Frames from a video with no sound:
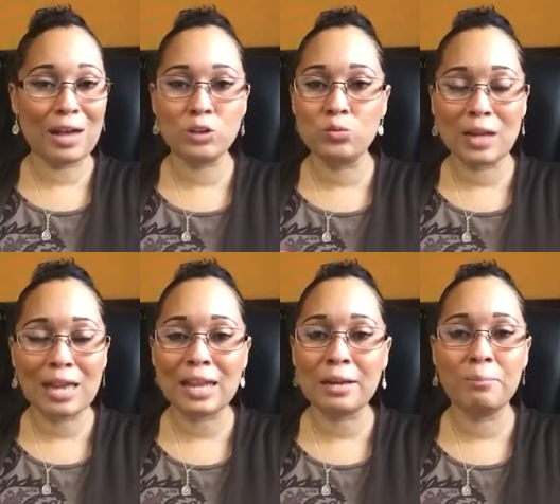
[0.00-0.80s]
I do
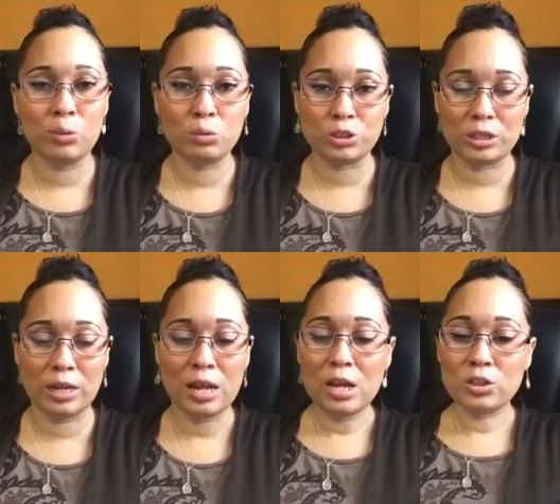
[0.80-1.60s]
not like
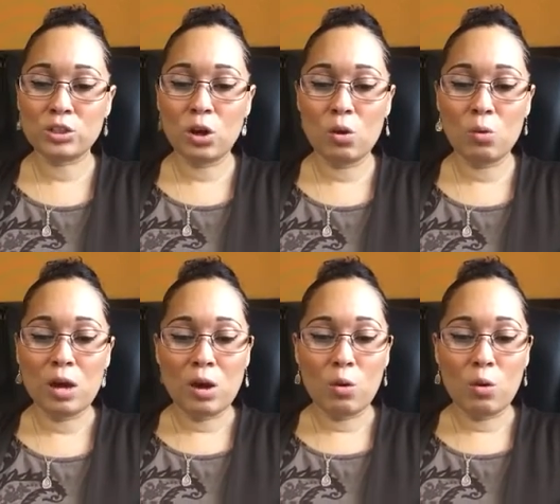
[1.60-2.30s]
bullshit. So